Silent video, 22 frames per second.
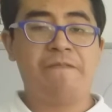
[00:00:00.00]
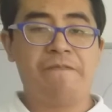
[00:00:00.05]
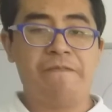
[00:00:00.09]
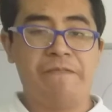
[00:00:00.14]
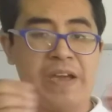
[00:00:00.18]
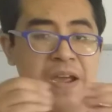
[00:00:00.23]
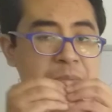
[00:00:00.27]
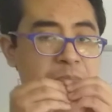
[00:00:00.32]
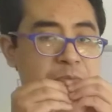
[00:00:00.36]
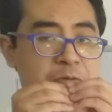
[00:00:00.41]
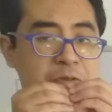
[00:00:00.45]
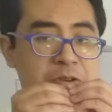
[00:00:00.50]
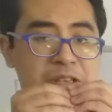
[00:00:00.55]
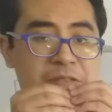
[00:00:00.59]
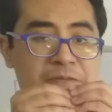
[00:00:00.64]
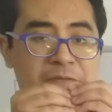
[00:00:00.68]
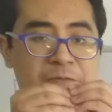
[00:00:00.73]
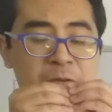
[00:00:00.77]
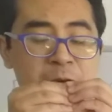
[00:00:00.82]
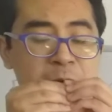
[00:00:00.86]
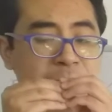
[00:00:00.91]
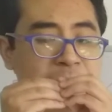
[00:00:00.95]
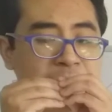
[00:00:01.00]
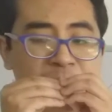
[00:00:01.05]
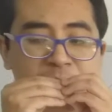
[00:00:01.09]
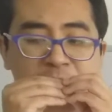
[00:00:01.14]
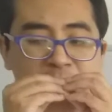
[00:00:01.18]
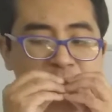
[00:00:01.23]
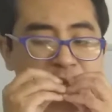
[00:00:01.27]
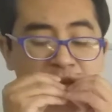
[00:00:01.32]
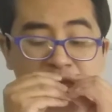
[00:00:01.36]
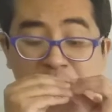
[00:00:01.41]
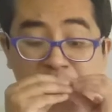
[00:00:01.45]
favorite
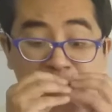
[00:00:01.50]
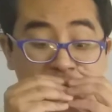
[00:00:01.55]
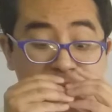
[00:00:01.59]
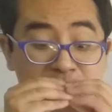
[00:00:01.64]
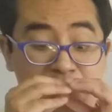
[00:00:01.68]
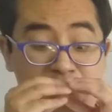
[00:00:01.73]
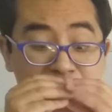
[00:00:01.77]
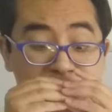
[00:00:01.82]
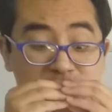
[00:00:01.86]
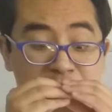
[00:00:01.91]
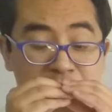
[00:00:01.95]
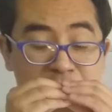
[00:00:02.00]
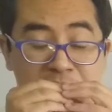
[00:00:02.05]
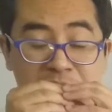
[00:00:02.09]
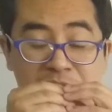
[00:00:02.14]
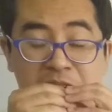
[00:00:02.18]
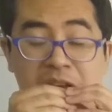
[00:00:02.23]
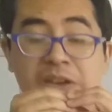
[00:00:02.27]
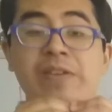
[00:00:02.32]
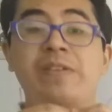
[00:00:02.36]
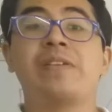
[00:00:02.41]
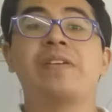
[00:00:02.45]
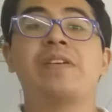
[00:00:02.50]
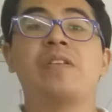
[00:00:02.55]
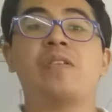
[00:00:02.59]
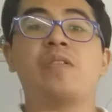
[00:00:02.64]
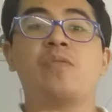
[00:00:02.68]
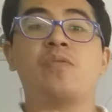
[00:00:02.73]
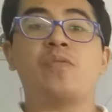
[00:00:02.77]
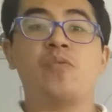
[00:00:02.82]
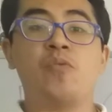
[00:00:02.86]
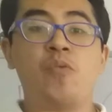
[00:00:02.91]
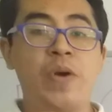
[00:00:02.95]
food,
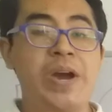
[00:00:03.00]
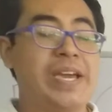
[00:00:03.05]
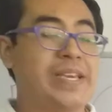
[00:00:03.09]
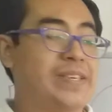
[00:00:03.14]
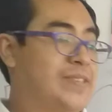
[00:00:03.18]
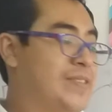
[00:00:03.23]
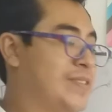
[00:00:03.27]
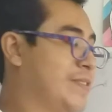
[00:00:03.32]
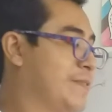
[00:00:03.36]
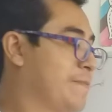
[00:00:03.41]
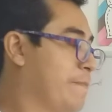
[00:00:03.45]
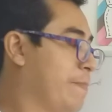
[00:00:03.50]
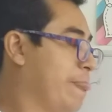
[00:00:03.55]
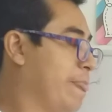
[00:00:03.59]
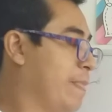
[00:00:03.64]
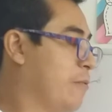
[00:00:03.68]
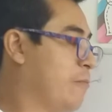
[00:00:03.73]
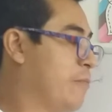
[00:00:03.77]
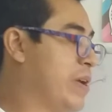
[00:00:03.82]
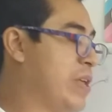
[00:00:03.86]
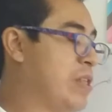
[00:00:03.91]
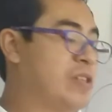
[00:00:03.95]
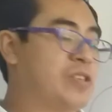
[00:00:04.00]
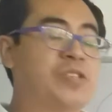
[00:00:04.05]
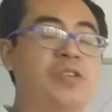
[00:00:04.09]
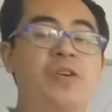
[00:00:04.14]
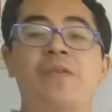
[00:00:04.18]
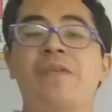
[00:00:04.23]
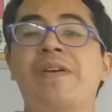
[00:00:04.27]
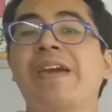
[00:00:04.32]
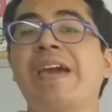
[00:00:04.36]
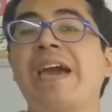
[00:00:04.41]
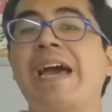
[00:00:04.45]
nuez. We
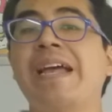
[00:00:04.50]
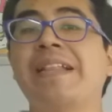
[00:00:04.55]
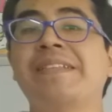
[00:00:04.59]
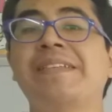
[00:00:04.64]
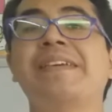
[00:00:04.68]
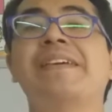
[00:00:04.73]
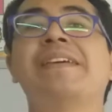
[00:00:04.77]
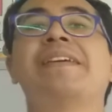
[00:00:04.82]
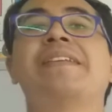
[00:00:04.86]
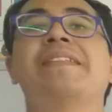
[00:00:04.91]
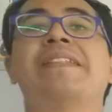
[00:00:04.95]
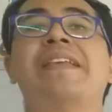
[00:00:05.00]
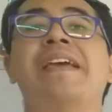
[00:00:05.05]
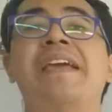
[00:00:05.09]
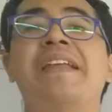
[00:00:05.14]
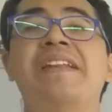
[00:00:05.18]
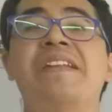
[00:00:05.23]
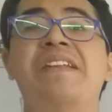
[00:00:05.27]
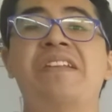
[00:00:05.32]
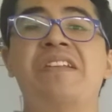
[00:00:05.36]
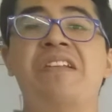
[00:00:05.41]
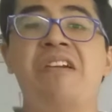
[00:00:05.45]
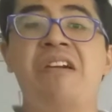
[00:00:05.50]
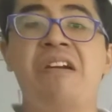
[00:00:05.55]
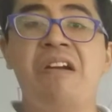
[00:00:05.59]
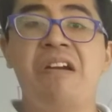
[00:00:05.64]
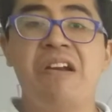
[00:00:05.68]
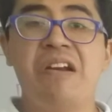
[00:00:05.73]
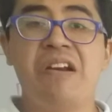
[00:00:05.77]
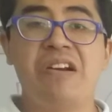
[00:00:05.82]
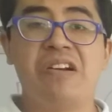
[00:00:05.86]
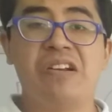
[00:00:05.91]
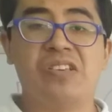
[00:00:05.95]
also had the
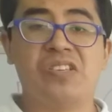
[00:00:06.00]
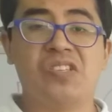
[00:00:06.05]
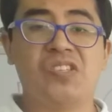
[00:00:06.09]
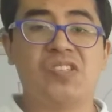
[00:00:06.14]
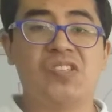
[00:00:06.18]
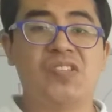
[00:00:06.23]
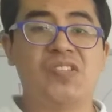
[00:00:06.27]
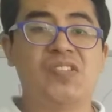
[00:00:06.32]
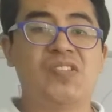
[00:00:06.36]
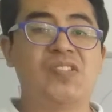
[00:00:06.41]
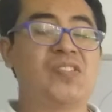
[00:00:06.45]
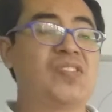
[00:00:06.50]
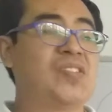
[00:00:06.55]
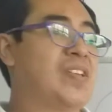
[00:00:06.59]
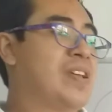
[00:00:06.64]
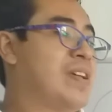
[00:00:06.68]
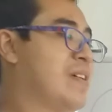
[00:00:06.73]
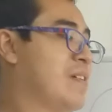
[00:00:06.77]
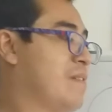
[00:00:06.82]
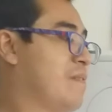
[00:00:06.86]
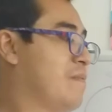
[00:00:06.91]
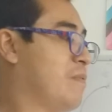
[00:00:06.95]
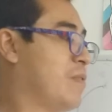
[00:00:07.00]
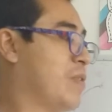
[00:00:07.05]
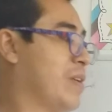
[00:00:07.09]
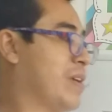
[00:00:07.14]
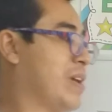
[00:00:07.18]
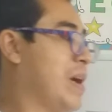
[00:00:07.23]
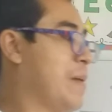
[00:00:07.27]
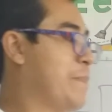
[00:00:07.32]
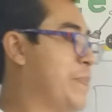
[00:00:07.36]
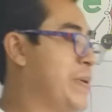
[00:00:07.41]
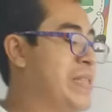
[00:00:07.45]
nurse. For
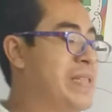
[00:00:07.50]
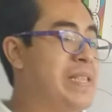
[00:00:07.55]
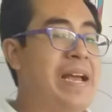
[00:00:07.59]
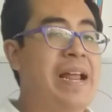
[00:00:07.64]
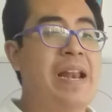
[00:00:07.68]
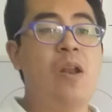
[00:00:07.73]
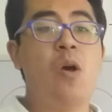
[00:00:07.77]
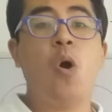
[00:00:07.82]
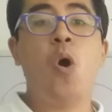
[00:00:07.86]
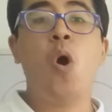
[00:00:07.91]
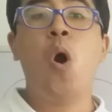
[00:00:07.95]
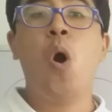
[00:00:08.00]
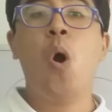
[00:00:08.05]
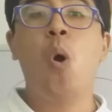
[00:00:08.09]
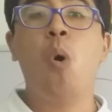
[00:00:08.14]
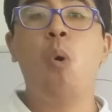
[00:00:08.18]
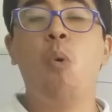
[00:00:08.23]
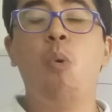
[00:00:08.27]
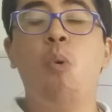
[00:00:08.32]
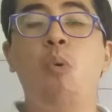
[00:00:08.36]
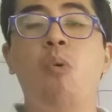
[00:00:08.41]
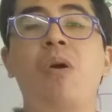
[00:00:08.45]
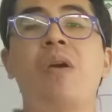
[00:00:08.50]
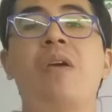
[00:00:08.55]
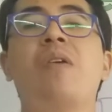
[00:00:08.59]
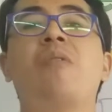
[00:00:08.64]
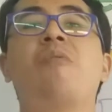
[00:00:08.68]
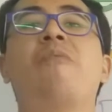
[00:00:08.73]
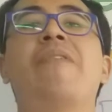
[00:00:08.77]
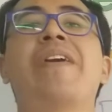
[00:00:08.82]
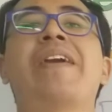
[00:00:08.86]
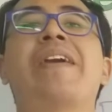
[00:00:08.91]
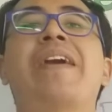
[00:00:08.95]
capital O,
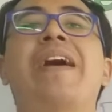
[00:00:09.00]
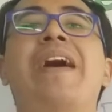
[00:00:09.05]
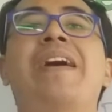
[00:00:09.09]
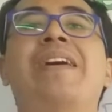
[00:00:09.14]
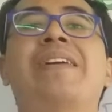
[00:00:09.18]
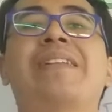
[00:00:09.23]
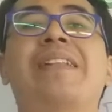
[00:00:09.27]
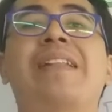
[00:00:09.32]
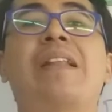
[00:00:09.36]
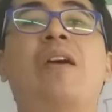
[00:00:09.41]
we had